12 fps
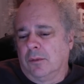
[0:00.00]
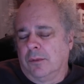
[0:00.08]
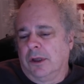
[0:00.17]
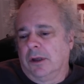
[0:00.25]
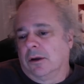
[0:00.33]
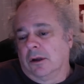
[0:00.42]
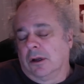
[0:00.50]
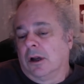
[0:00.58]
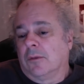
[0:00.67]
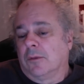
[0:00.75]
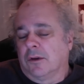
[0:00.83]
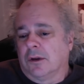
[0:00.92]
being
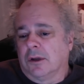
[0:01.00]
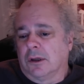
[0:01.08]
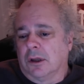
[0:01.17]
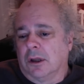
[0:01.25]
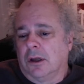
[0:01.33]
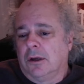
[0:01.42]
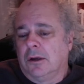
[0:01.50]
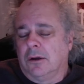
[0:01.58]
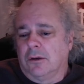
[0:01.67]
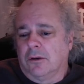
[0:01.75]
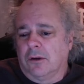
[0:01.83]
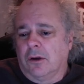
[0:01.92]
anonymous online,
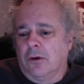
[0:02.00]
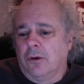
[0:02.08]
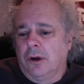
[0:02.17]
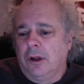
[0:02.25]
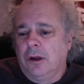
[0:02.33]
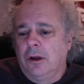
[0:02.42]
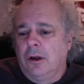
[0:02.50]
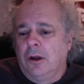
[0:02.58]
on security,